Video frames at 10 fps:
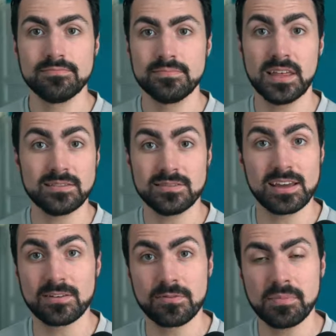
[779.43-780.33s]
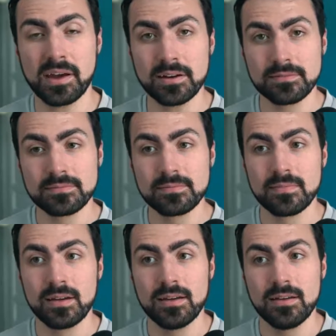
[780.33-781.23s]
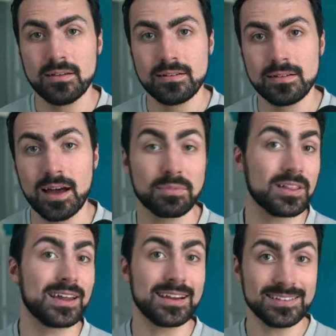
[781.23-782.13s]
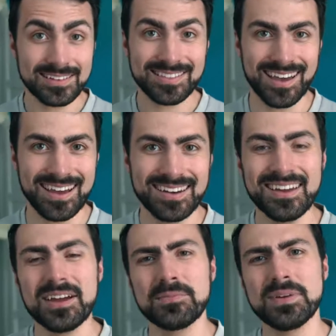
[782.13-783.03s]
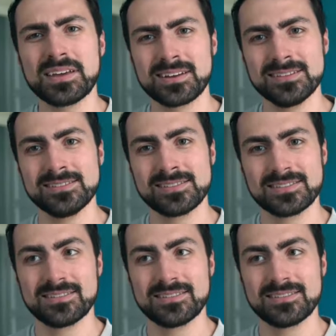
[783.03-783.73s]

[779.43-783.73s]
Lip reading: then take it from there. I'm glad I did that, because